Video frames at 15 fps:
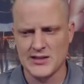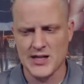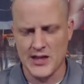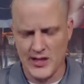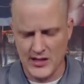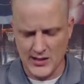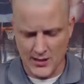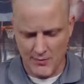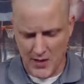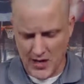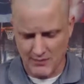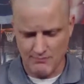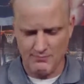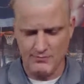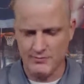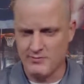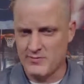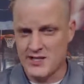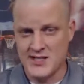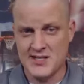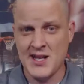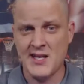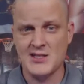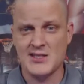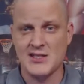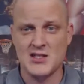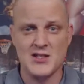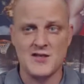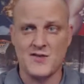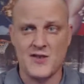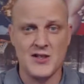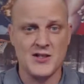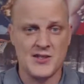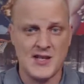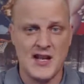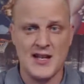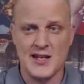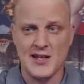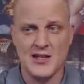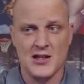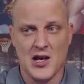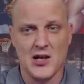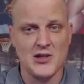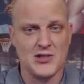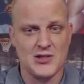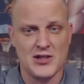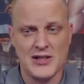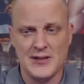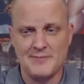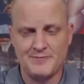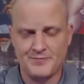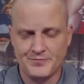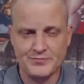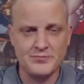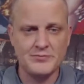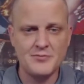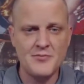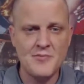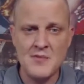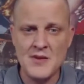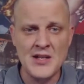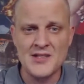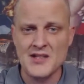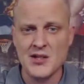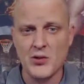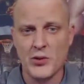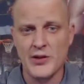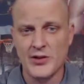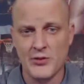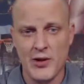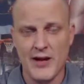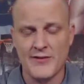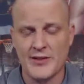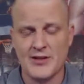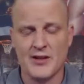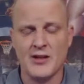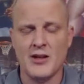It's the thing that makes sense. It just feels like it largely isn't going to grab